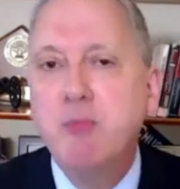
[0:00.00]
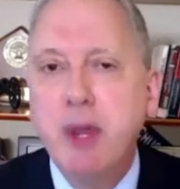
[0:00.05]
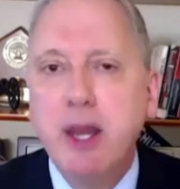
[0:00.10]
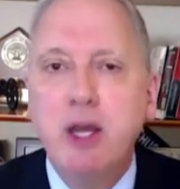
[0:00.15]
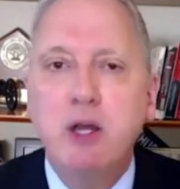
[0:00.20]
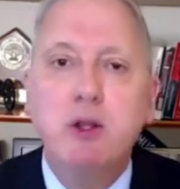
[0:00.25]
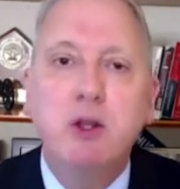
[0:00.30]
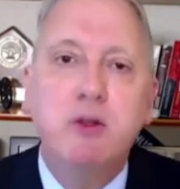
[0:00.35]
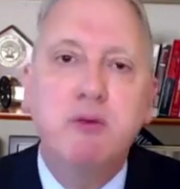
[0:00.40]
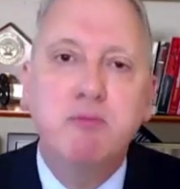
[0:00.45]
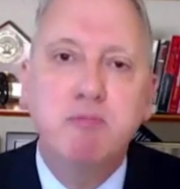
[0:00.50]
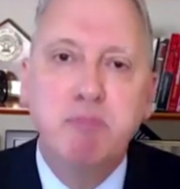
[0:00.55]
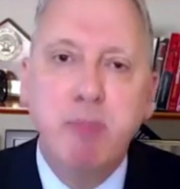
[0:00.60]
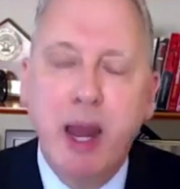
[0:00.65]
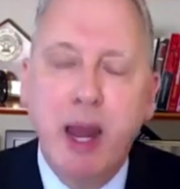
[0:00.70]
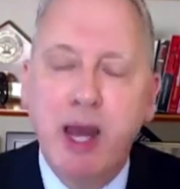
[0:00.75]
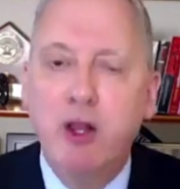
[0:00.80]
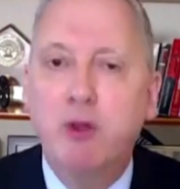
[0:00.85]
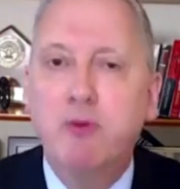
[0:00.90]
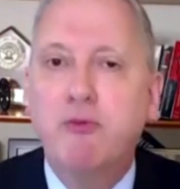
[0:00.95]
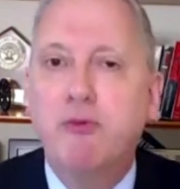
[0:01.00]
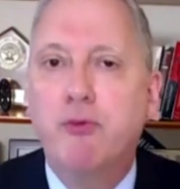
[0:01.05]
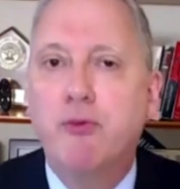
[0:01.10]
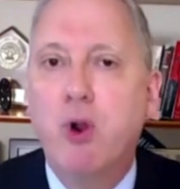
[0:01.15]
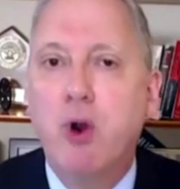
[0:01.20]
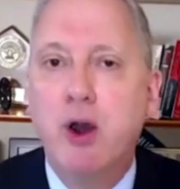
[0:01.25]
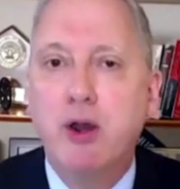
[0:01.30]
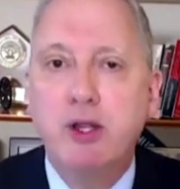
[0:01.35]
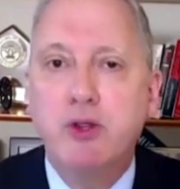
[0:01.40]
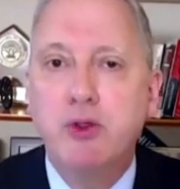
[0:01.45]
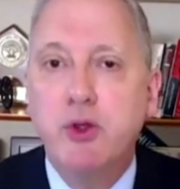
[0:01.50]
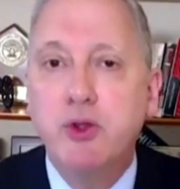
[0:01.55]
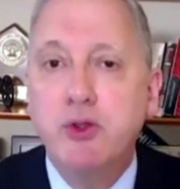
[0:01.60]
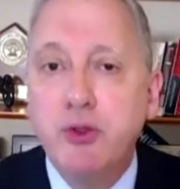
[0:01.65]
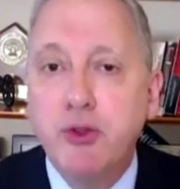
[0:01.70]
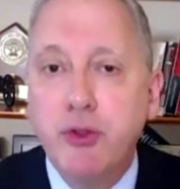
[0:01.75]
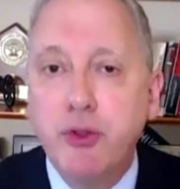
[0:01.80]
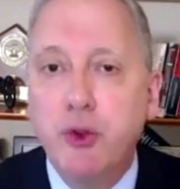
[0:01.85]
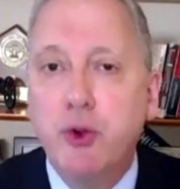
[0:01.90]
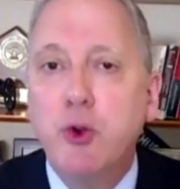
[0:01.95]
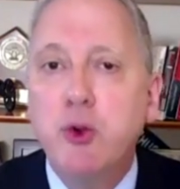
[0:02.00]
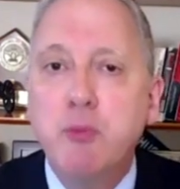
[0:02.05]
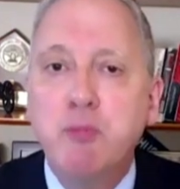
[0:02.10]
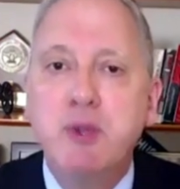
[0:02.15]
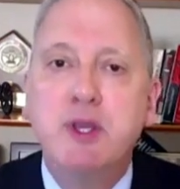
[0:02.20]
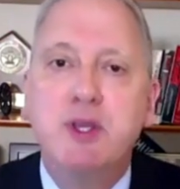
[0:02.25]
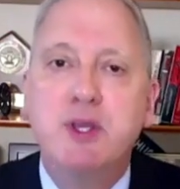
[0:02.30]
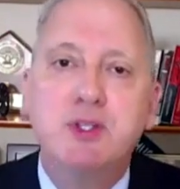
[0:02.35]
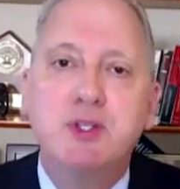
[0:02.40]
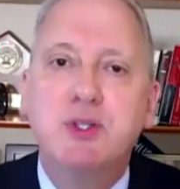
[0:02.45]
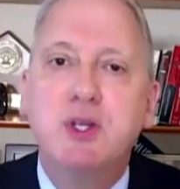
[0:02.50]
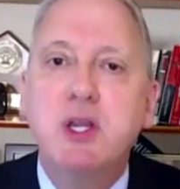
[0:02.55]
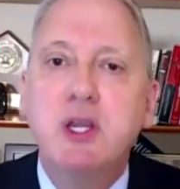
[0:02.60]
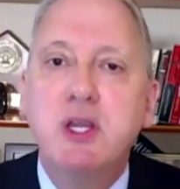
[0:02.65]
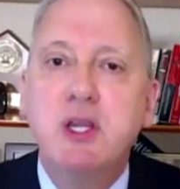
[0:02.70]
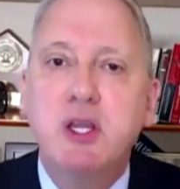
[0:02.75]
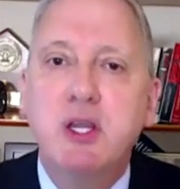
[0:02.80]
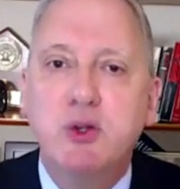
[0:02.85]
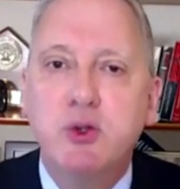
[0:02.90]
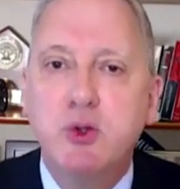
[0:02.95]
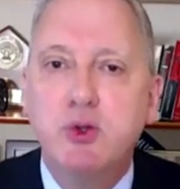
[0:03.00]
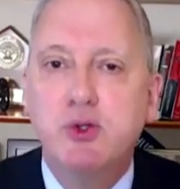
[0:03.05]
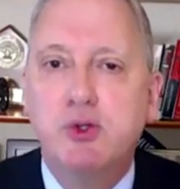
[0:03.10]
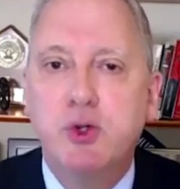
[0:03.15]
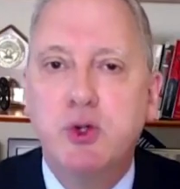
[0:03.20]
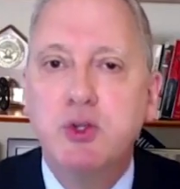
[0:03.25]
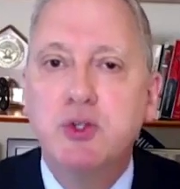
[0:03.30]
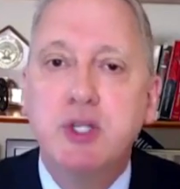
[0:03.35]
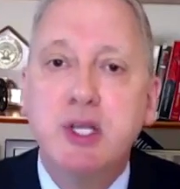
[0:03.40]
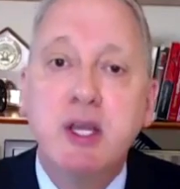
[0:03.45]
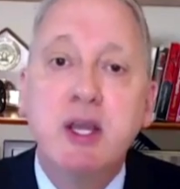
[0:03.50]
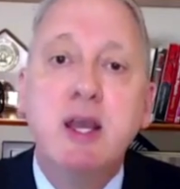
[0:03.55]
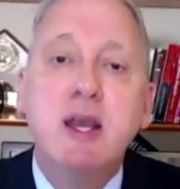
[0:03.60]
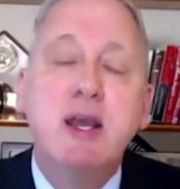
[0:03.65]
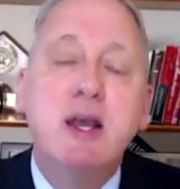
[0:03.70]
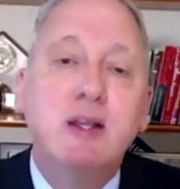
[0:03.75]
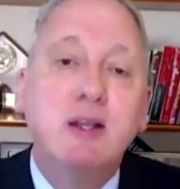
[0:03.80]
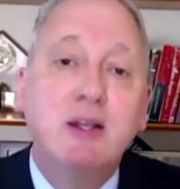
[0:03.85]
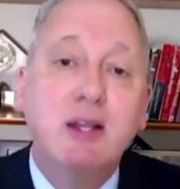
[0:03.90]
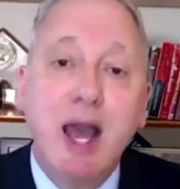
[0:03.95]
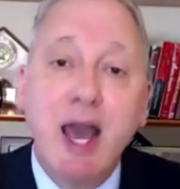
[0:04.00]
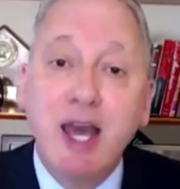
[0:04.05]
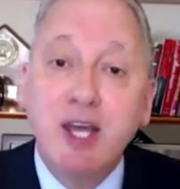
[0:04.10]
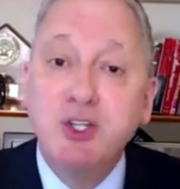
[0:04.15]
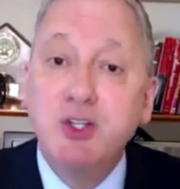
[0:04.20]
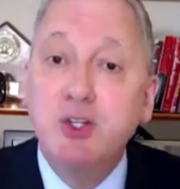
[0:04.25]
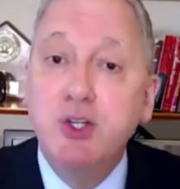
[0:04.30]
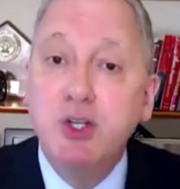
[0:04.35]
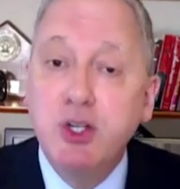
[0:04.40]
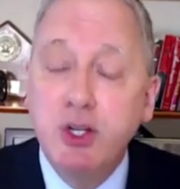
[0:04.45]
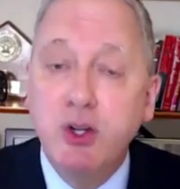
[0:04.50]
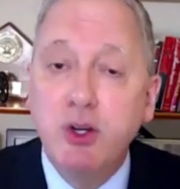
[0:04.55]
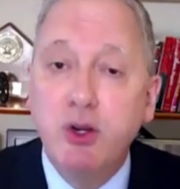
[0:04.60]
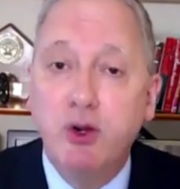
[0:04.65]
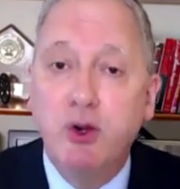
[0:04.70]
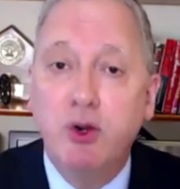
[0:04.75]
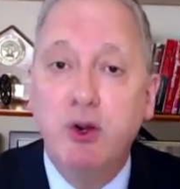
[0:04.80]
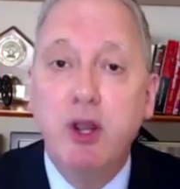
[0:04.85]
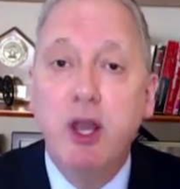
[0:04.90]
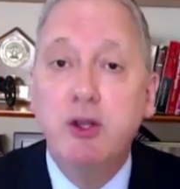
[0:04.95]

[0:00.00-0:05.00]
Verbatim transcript: mail in ballot fraud in the third biggest city in New Jersey last year.